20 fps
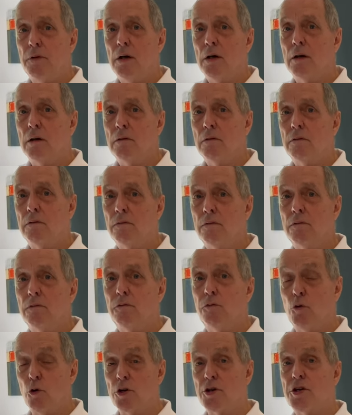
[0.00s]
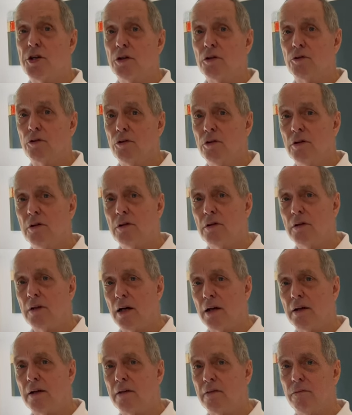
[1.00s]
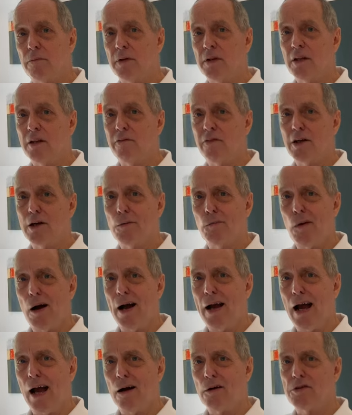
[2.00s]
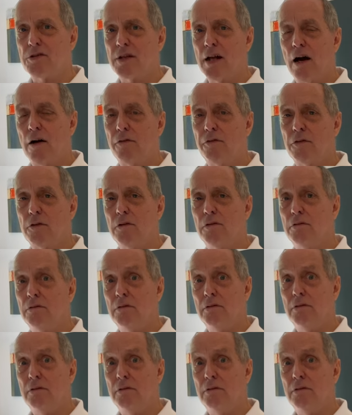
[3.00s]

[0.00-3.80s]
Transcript: uh, four children that have been living in my house now for